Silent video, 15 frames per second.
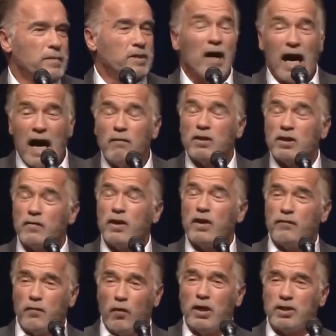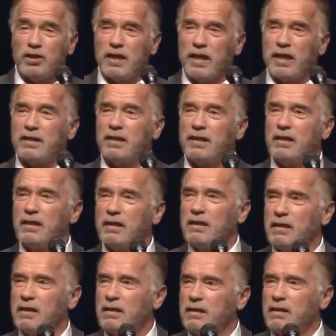So I was very fortunate
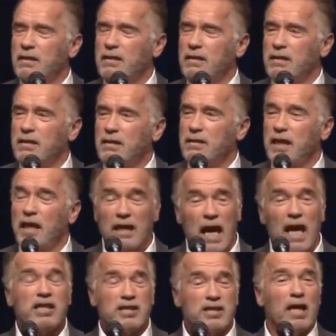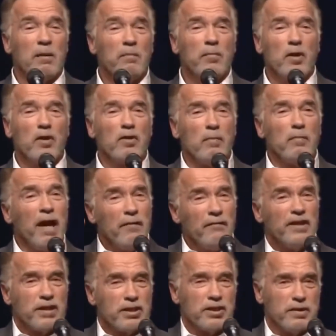that I stumbled onto my
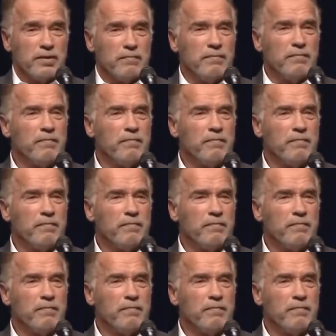vision.